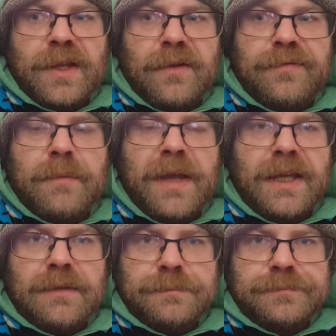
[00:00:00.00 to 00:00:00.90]
For
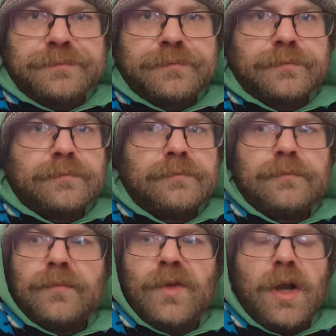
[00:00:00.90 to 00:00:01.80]
me,
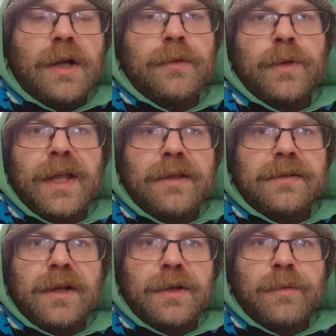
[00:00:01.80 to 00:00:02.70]
I don't want
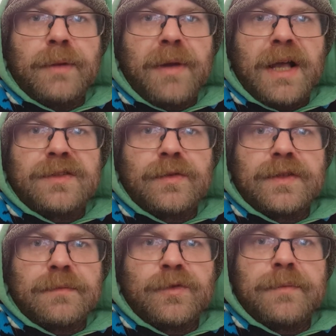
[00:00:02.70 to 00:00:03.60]
to pass on
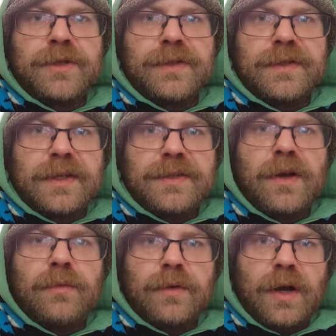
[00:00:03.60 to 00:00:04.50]
subscriptions, because
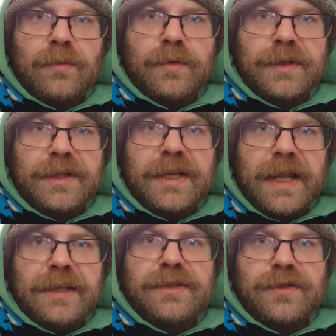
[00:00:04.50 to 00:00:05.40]
I would
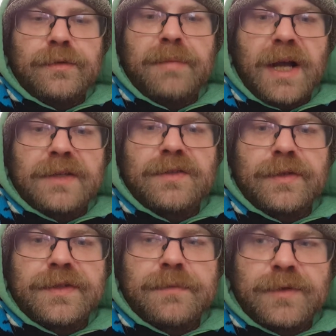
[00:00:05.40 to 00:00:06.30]
need to pass
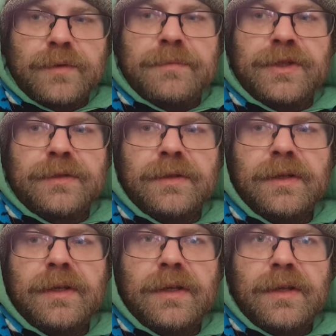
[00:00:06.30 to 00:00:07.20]
on a subscription
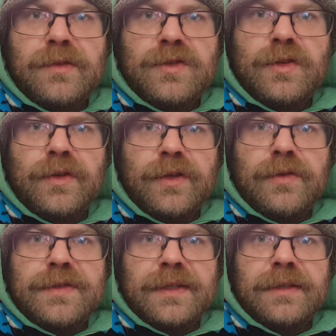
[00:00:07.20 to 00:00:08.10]
to the
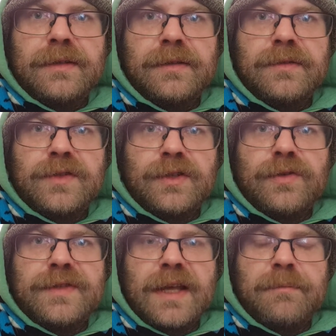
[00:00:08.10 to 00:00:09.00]
user to
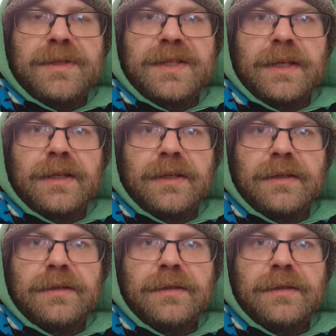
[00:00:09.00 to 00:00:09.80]
use that particular